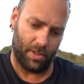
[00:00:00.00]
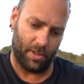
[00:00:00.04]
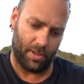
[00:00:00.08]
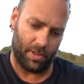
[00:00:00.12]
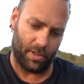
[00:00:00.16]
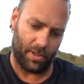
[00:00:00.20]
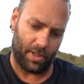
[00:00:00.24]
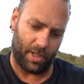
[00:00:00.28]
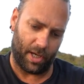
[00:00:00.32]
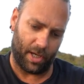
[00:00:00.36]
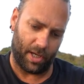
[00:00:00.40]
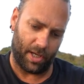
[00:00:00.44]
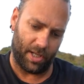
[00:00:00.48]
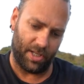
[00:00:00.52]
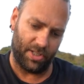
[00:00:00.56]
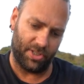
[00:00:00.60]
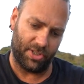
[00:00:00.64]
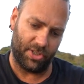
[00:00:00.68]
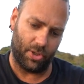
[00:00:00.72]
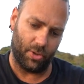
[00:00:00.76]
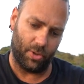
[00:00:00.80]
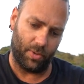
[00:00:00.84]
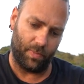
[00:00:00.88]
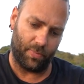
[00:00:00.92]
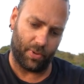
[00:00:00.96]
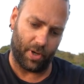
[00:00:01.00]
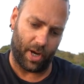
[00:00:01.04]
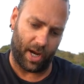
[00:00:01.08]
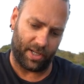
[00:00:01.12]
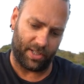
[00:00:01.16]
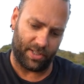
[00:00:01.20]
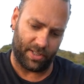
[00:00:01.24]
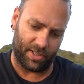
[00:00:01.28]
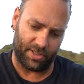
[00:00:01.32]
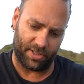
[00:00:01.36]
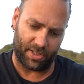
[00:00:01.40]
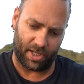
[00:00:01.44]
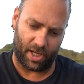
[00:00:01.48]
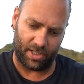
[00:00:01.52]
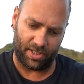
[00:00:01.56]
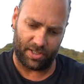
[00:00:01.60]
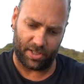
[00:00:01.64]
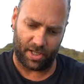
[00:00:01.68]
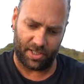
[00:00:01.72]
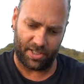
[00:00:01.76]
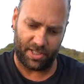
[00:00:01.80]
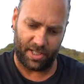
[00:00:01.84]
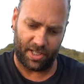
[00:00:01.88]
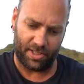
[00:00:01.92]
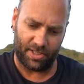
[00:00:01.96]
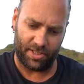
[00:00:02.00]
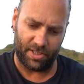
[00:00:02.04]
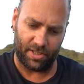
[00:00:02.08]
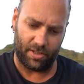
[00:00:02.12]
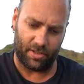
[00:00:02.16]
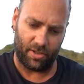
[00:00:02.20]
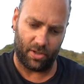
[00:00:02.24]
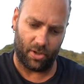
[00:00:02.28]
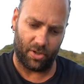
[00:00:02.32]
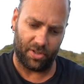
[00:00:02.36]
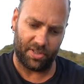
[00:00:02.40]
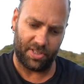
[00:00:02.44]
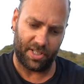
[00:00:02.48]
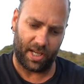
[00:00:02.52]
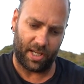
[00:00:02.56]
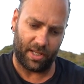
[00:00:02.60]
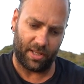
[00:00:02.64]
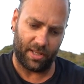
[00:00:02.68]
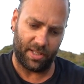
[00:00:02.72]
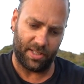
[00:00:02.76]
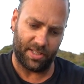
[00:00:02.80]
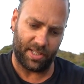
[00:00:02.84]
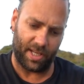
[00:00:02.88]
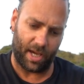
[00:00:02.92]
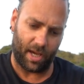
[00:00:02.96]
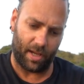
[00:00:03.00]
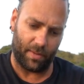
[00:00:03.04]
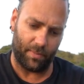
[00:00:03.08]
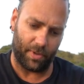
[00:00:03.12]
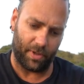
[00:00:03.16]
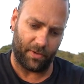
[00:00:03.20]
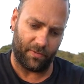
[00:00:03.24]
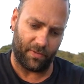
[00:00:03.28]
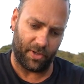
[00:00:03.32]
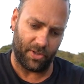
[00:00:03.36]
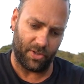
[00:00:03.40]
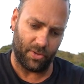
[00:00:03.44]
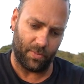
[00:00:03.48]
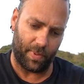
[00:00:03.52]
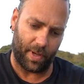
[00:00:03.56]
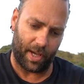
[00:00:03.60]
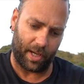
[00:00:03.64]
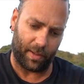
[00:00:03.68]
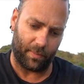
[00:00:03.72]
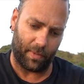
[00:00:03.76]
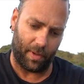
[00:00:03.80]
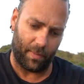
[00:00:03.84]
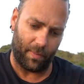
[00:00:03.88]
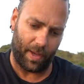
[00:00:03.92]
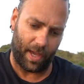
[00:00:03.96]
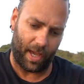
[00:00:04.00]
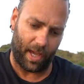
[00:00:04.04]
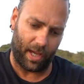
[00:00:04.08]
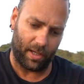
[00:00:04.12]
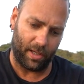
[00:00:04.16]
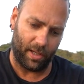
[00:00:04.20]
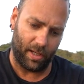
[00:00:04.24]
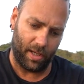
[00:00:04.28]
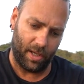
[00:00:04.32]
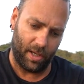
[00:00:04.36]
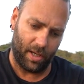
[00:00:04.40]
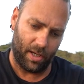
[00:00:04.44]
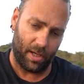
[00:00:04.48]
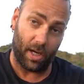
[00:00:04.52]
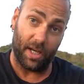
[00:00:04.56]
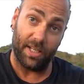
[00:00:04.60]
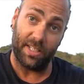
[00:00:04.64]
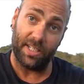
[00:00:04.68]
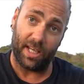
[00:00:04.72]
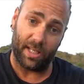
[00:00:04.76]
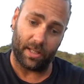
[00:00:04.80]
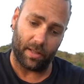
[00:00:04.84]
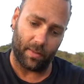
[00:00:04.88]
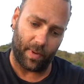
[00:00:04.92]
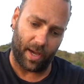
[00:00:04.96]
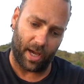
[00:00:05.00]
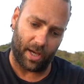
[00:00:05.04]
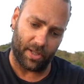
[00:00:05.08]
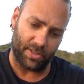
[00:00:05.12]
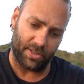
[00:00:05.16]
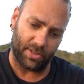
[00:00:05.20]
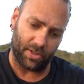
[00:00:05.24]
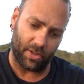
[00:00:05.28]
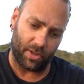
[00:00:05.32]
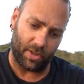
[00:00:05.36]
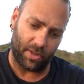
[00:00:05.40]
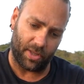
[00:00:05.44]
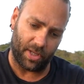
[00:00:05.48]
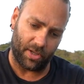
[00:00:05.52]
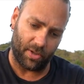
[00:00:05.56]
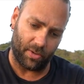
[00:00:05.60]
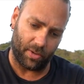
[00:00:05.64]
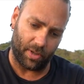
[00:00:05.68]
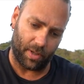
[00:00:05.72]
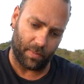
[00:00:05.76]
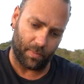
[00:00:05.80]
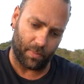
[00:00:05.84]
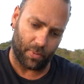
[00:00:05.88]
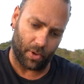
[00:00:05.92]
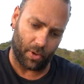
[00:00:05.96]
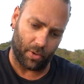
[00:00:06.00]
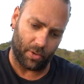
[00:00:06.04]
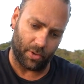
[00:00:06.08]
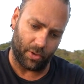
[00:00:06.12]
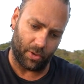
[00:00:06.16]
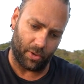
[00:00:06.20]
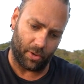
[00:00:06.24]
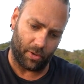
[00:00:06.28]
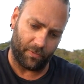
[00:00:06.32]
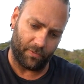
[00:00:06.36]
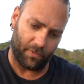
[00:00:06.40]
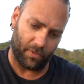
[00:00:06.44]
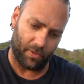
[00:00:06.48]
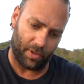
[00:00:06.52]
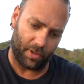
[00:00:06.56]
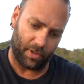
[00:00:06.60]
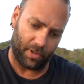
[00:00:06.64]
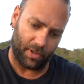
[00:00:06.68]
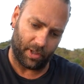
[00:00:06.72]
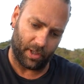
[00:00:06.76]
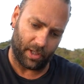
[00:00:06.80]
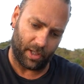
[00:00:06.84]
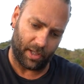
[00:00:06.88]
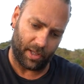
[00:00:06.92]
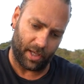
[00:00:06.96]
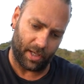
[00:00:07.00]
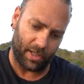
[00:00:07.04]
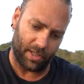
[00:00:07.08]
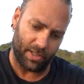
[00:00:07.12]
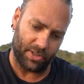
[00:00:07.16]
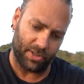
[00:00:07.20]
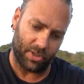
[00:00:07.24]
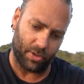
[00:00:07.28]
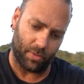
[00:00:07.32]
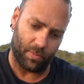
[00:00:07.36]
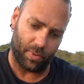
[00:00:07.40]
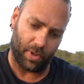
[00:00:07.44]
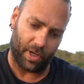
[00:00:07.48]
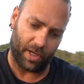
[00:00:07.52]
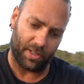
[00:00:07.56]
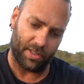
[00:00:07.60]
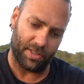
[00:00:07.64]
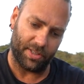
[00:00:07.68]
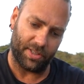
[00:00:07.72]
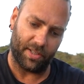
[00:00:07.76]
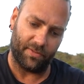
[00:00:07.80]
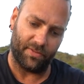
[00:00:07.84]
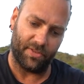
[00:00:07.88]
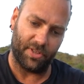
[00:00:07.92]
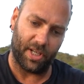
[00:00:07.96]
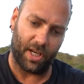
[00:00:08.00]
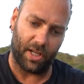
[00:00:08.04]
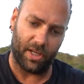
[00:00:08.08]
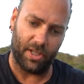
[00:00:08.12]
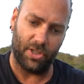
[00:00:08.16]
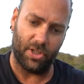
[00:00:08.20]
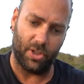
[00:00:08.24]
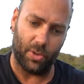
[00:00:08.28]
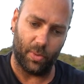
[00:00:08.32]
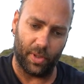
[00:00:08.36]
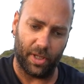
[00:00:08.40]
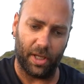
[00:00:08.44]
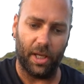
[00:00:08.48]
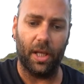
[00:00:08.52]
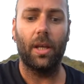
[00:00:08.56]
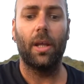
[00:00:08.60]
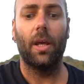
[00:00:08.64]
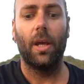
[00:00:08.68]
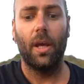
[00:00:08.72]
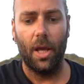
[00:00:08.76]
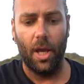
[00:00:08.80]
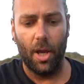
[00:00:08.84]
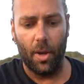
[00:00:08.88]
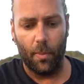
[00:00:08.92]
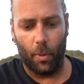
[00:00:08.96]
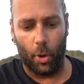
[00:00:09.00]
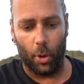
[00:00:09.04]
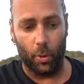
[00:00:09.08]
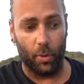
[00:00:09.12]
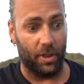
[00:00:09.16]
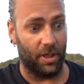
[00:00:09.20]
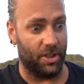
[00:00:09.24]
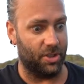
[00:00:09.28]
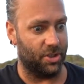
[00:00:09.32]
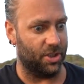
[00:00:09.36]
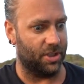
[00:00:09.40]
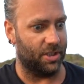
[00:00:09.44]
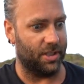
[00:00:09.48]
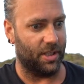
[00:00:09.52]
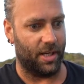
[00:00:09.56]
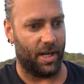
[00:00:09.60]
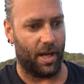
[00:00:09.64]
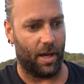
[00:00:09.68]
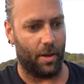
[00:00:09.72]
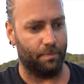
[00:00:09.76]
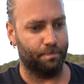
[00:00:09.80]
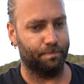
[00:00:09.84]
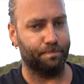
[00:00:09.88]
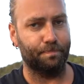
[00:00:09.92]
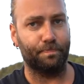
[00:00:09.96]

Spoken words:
there. It is good practice. I tend to not take these out, but if I do pack my bag, I take them out so that they don't get broken off or anything like that. It is good practice. I've started doing it more religiously now.